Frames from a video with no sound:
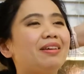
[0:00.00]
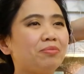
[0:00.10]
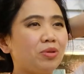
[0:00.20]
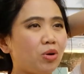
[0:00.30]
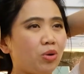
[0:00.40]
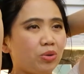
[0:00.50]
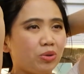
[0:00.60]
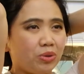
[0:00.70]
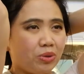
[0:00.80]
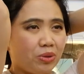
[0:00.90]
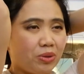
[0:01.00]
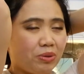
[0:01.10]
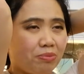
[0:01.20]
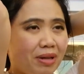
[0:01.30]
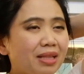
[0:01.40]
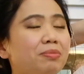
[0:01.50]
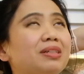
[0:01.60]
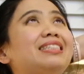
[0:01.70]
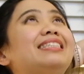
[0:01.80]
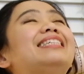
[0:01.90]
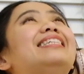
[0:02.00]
and blow. Belly button